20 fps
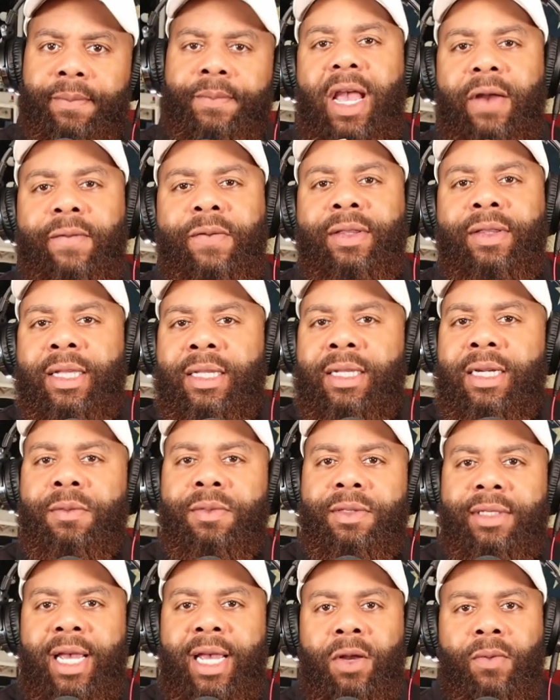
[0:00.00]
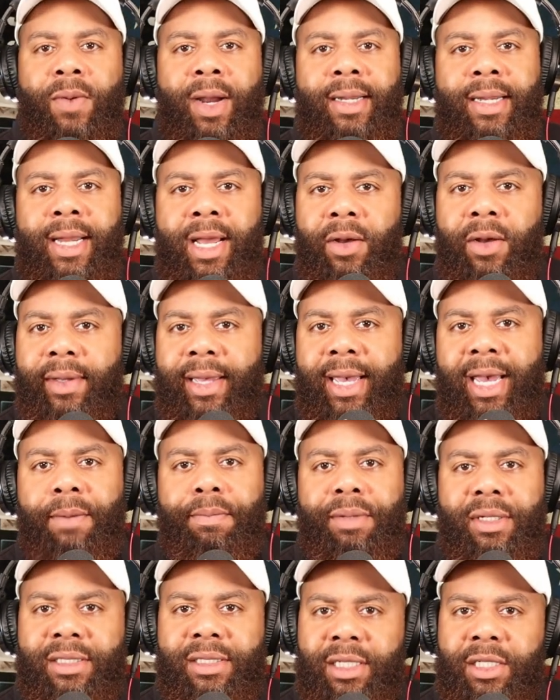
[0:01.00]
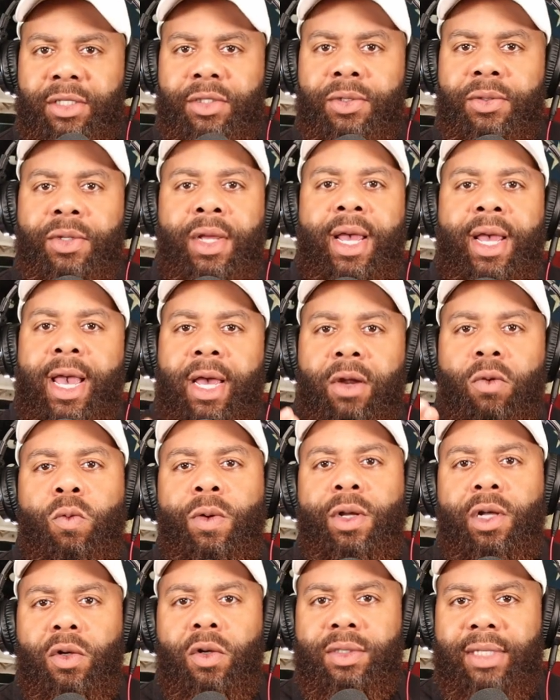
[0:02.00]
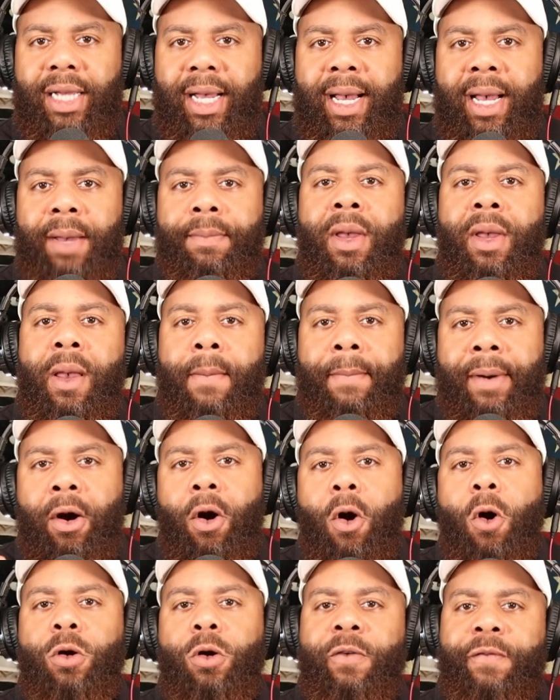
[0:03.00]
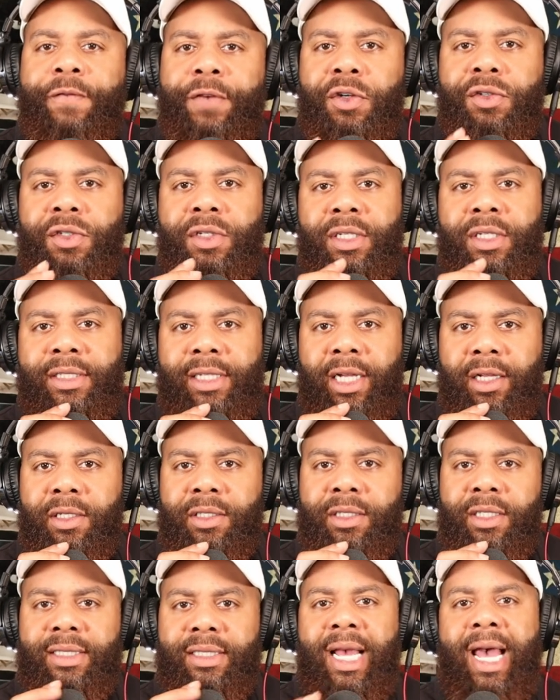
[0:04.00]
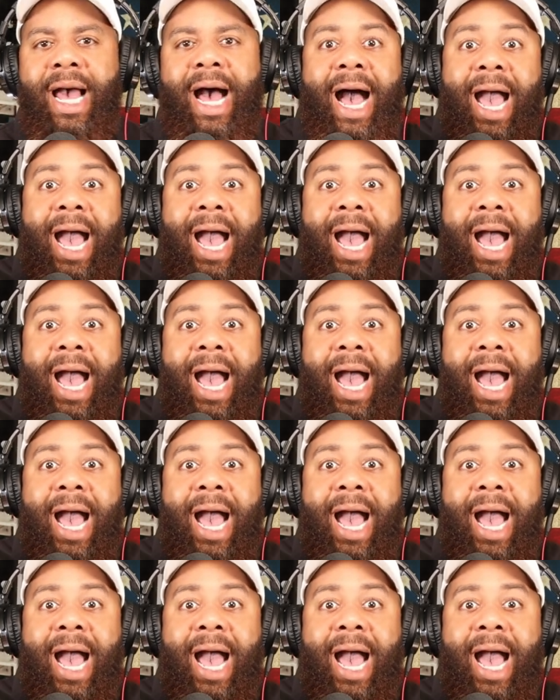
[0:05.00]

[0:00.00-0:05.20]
Everything that I'm saying right now can be censored in real time by artificial intelligence.